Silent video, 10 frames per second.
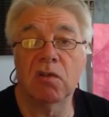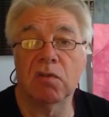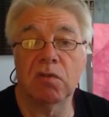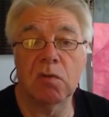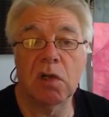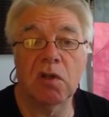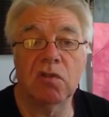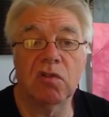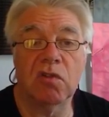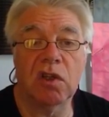It's a
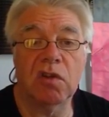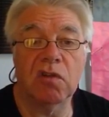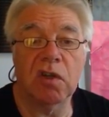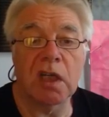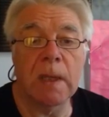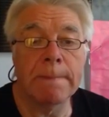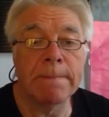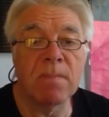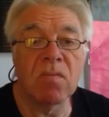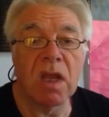400cc,
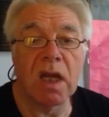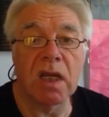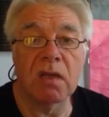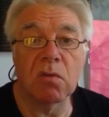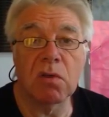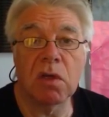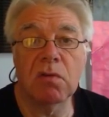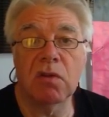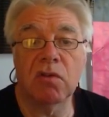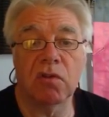and although
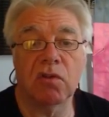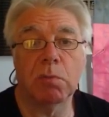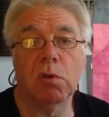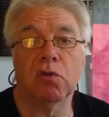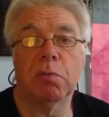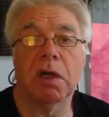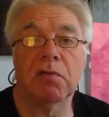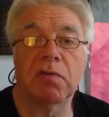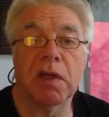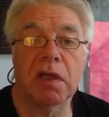this sports
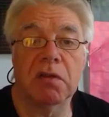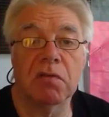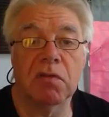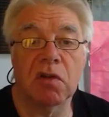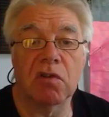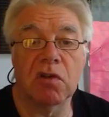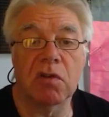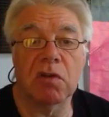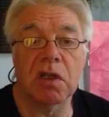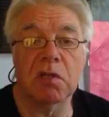bike fared version
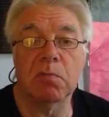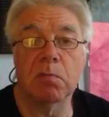only